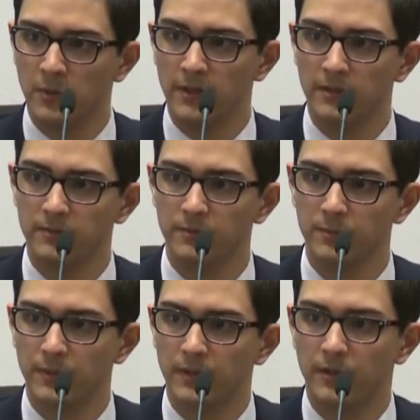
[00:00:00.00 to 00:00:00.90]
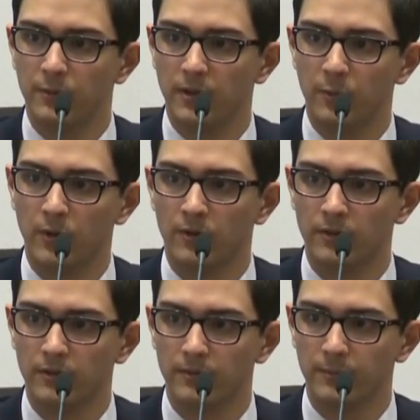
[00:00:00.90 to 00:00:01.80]
like they
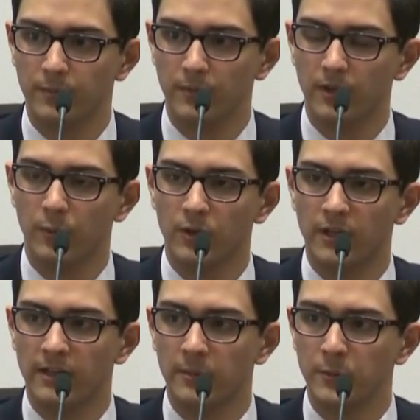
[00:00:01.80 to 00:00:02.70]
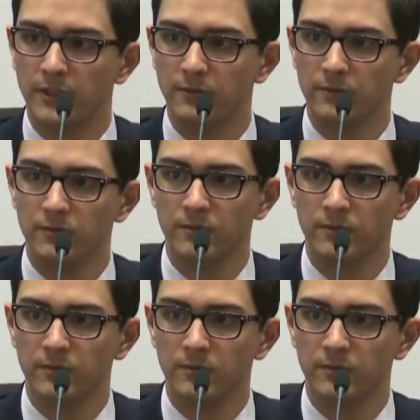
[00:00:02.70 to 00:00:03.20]
weren't letting them leave.